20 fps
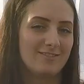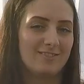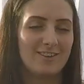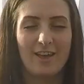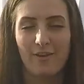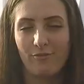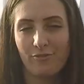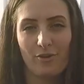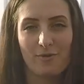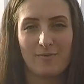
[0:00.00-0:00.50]

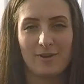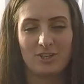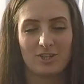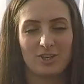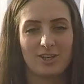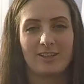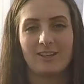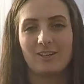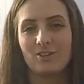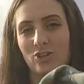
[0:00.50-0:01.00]
if you're a bit
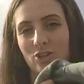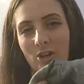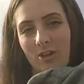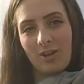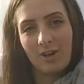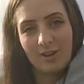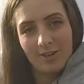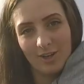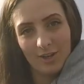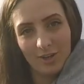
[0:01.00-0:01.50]
chilly, chuck
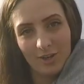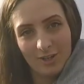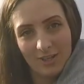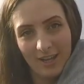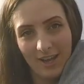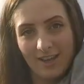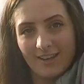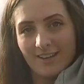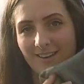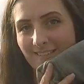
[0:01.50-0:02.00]
on your
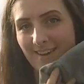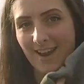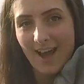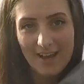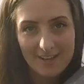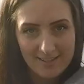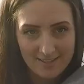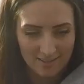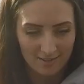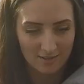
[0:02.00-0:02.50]
hoodie,
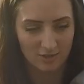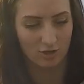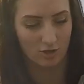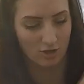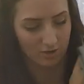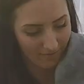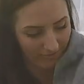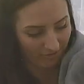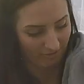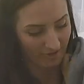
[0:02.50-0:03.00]
nice and
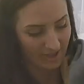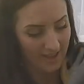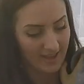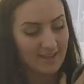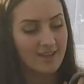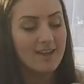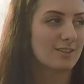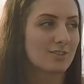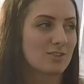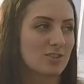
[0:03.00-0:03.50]

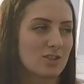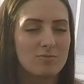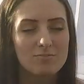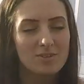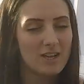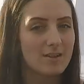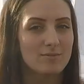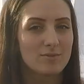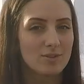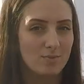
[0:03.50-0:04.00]
comfy.
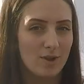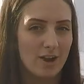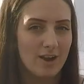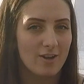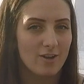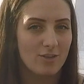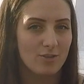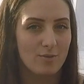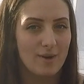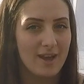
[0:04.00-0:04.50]
Sometimes wear
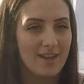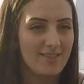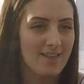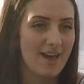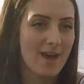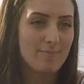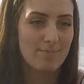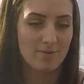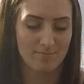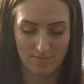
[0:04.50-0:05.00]
it on the way
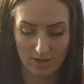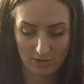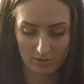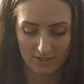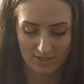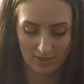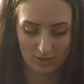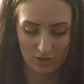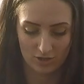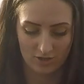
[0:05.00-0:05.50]
there, but
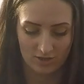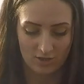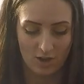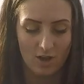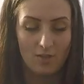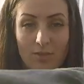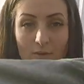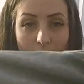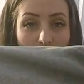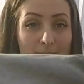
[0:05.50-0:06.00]
mostly just
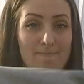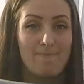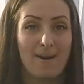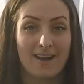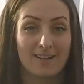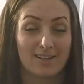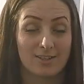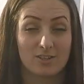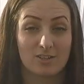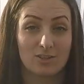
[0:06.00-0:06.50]
on the way
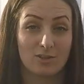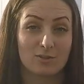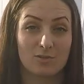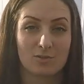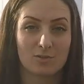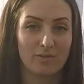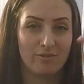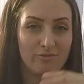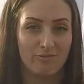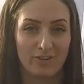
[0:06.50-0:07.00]
back as soon
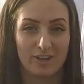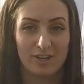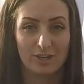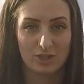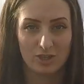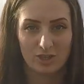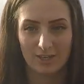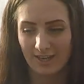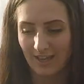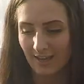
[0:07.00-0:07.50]
as we've
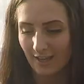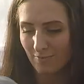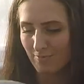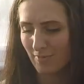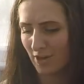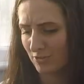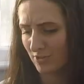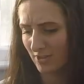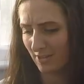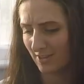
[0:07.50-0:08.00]
finished a gig.
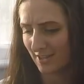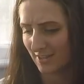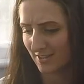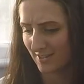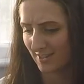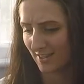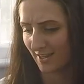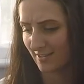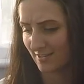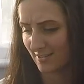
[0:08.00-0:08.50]
Most of
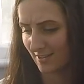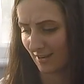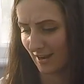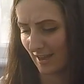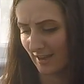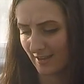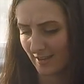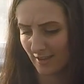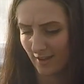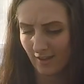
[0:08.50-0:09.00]
these things are
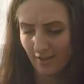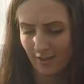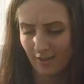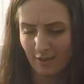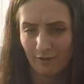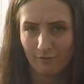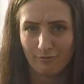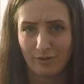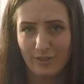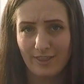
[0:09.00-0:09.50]
like
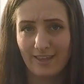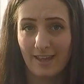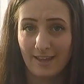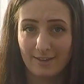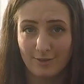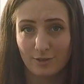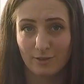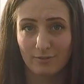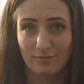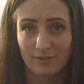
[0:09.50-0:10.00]
for the
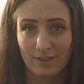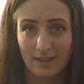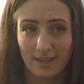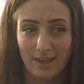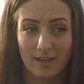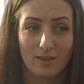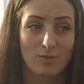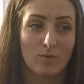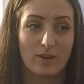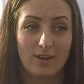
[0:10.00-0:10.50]
end of the
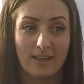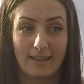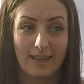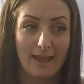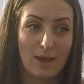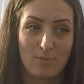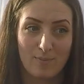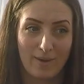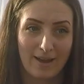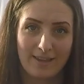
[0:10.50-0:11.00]
gig when you're
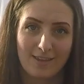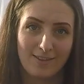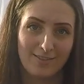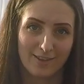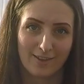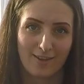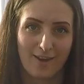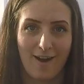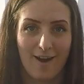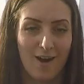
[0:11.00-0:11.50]
getting back in
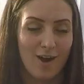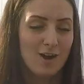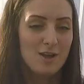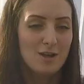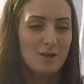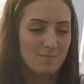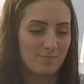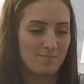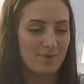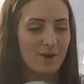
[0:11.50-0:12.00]
the car.
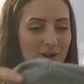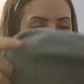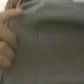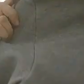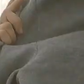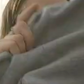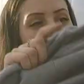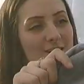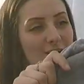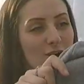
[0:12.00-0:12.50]

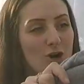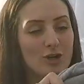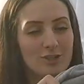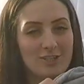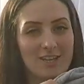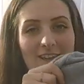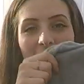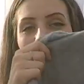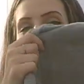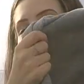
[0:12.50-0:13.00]
But
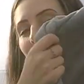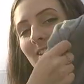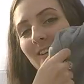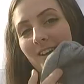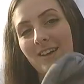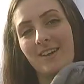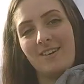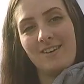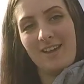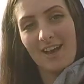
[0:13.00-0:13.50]
hoodie
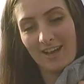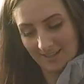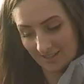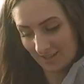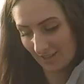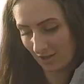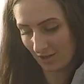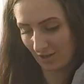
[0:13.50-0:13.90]
on, nice and